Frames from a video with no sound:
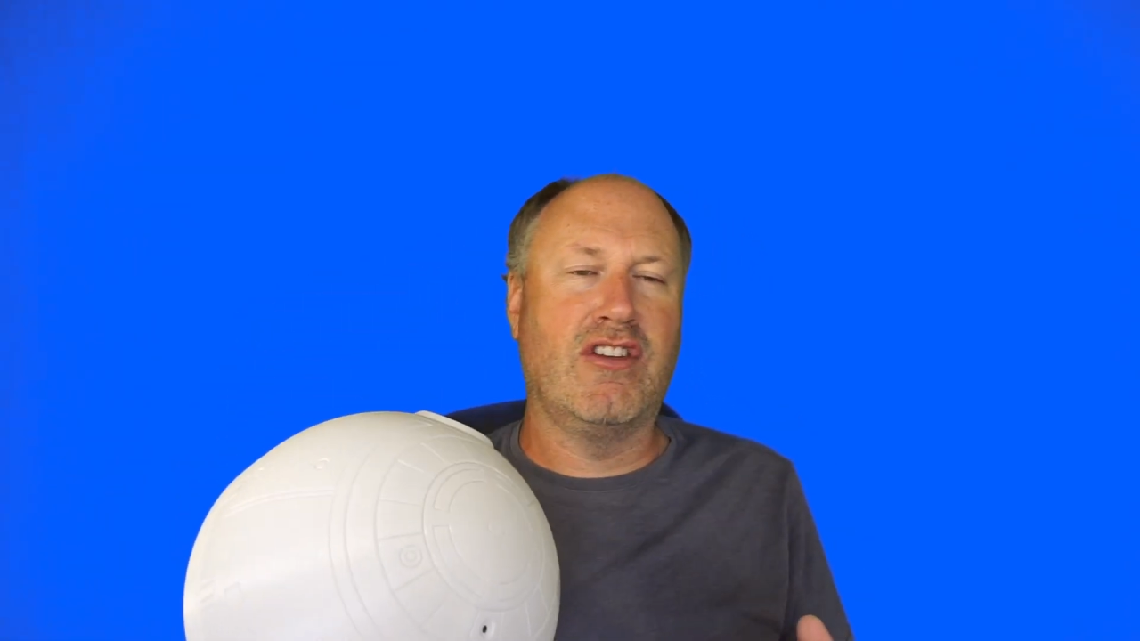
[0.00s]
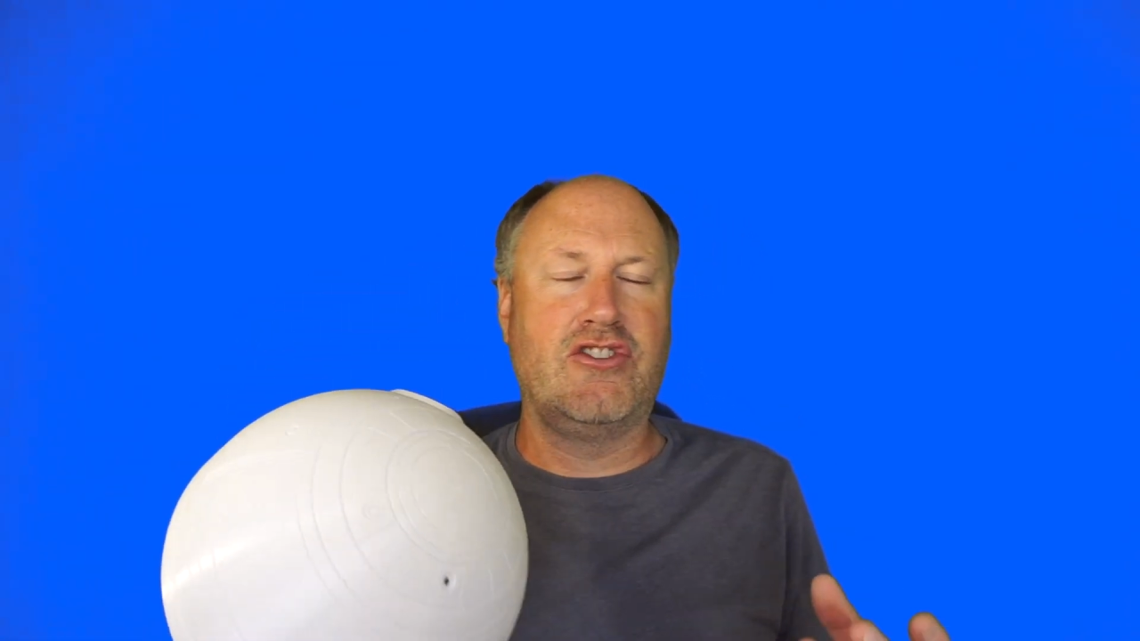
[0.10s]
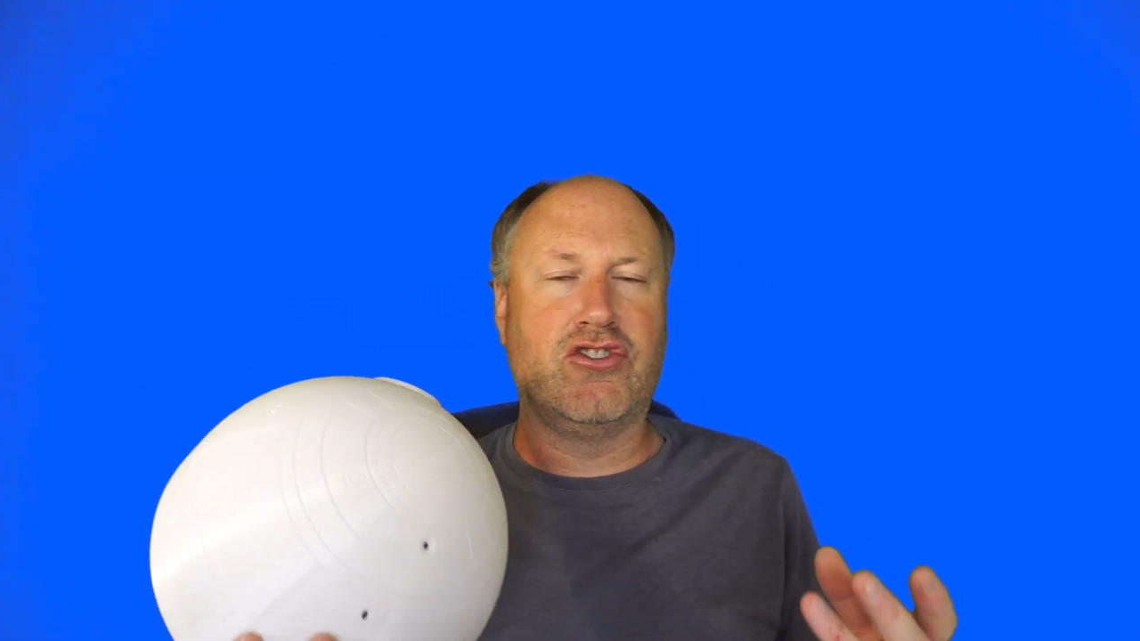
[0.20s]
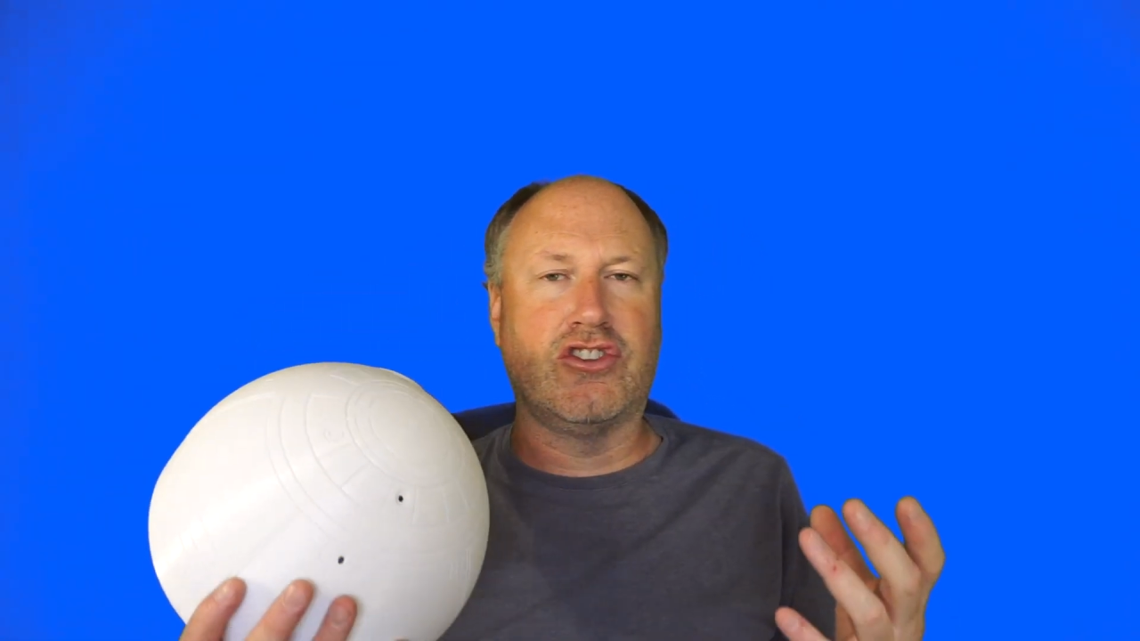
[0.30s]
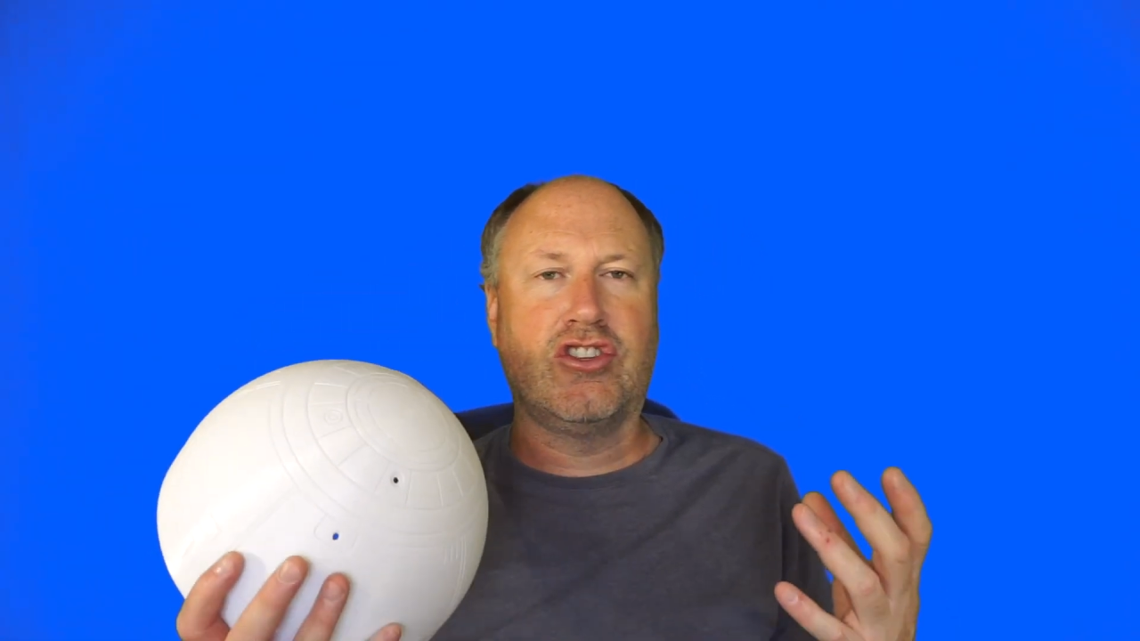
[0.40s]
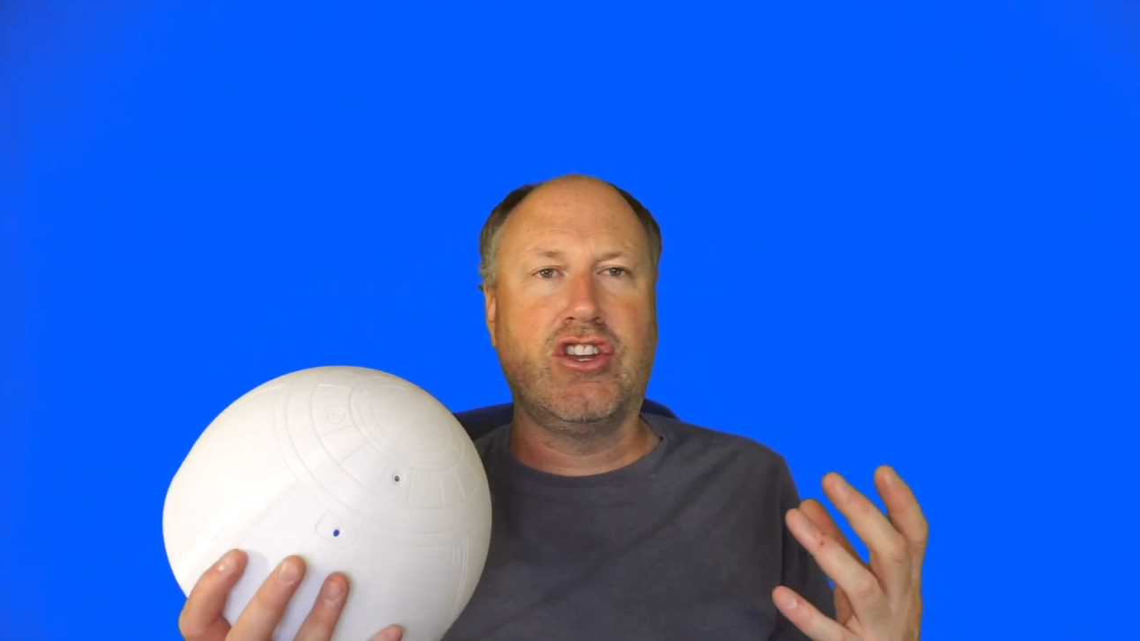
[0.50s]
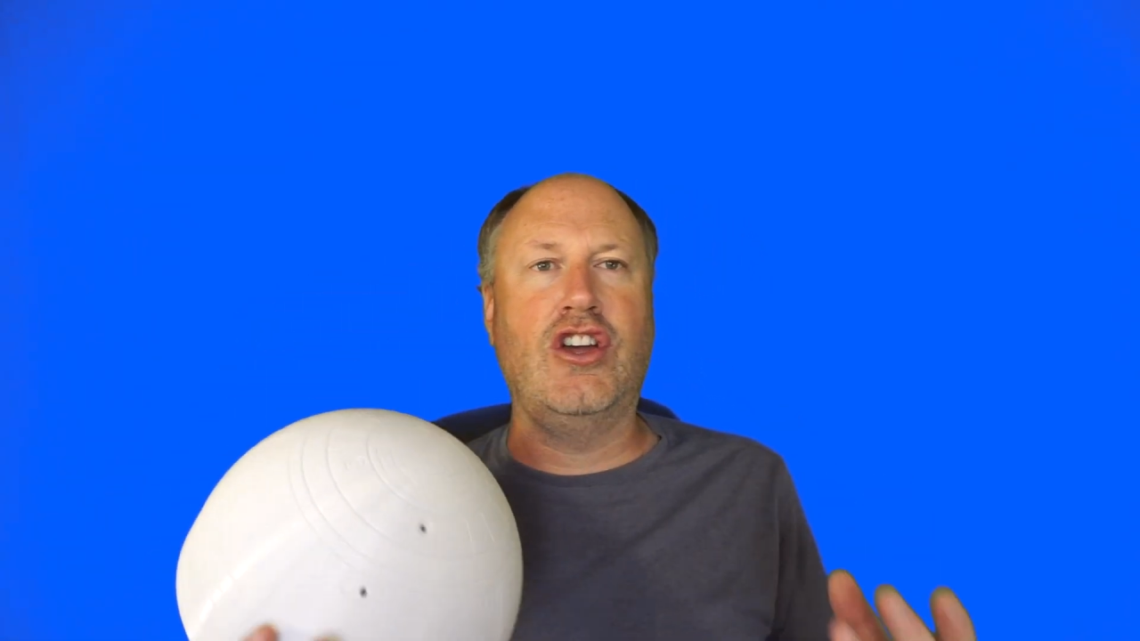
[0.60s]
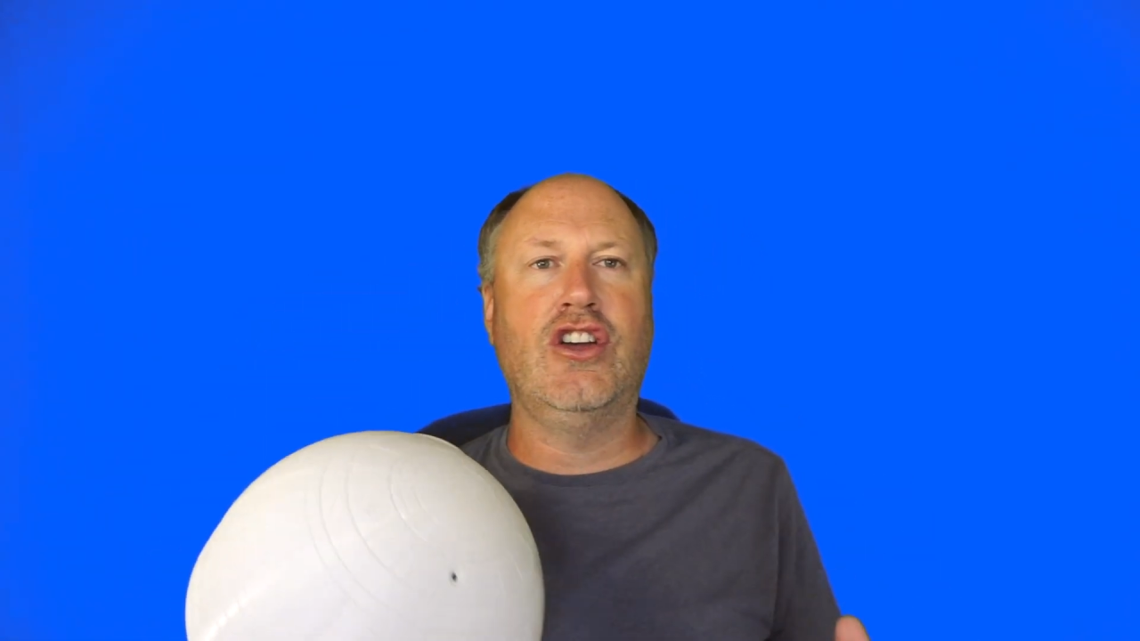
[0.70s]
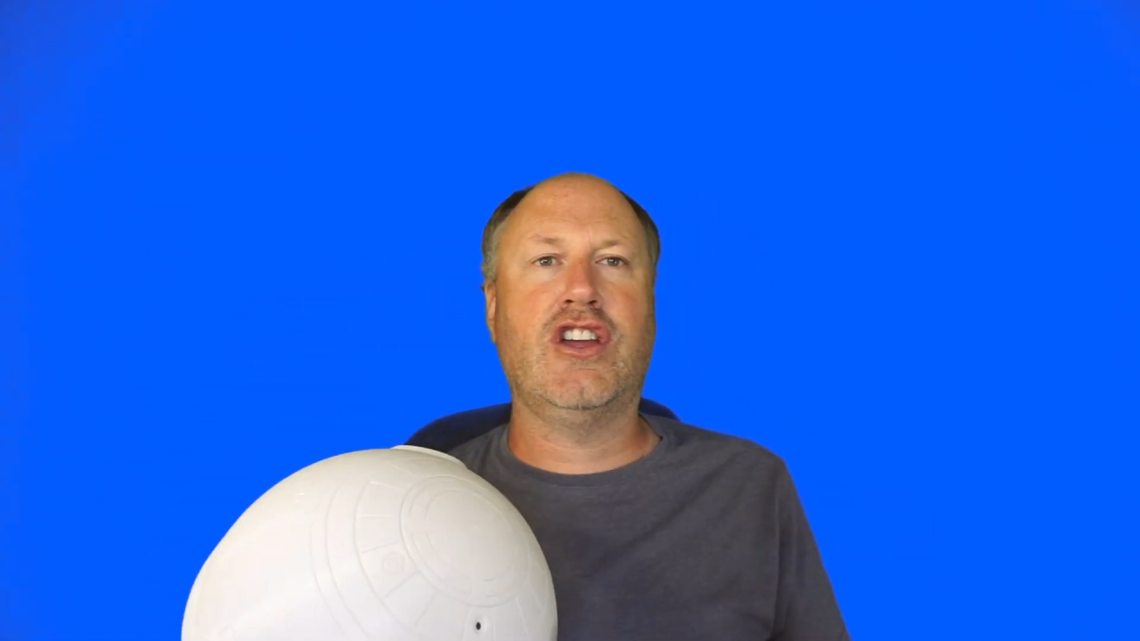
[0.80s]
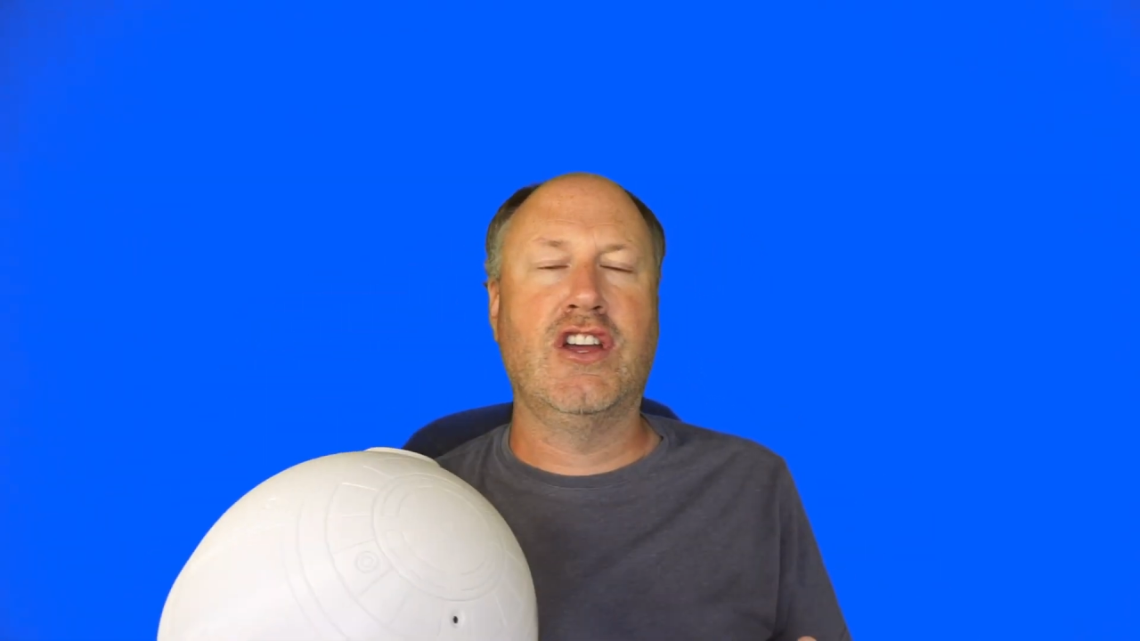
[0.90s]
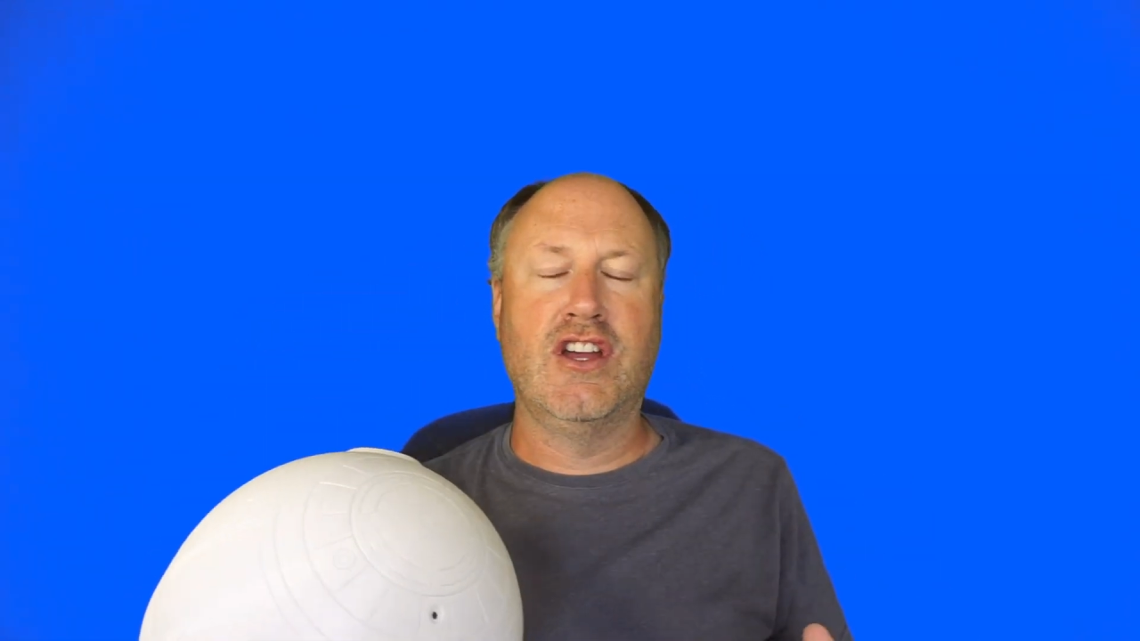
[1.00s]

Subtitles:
just took